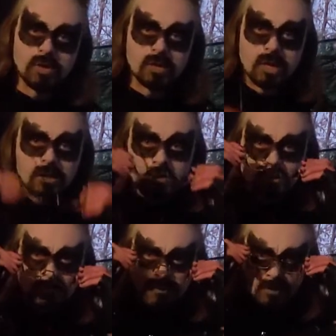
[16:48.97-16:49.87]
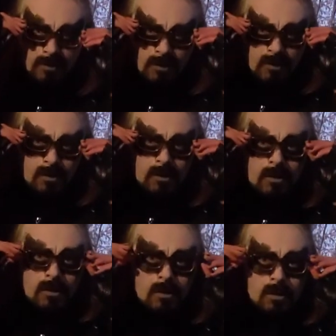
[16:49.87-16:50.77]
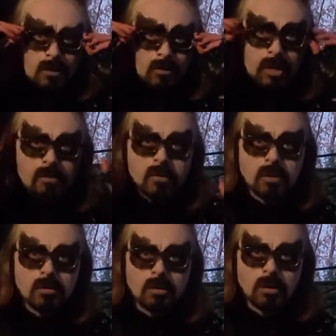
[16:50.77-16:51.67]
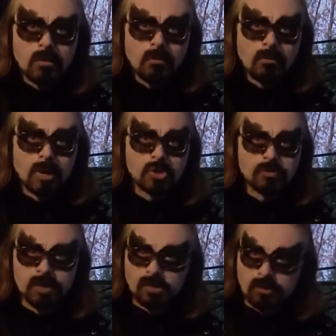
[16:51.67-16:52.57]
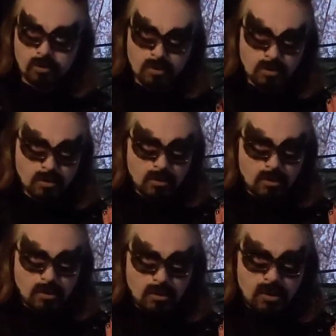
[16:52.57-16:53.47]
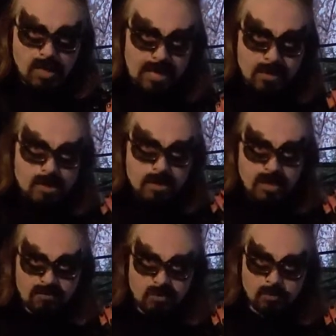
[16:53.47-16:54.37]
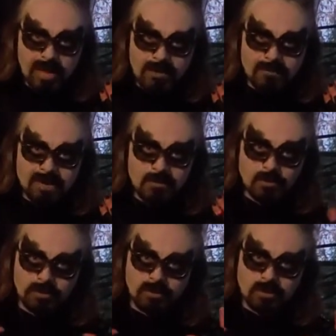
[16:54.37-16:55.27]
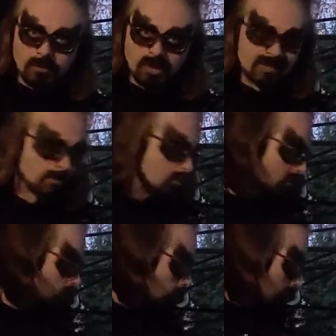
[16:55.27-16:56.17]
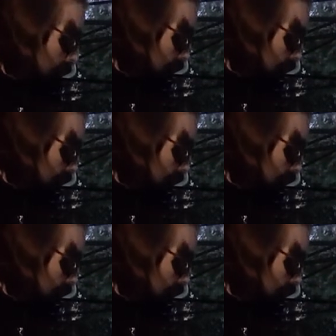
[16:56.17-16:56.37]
at night. Okay, much better. Yeah, at least I have some black makeup, so it's going to blend in pretty well.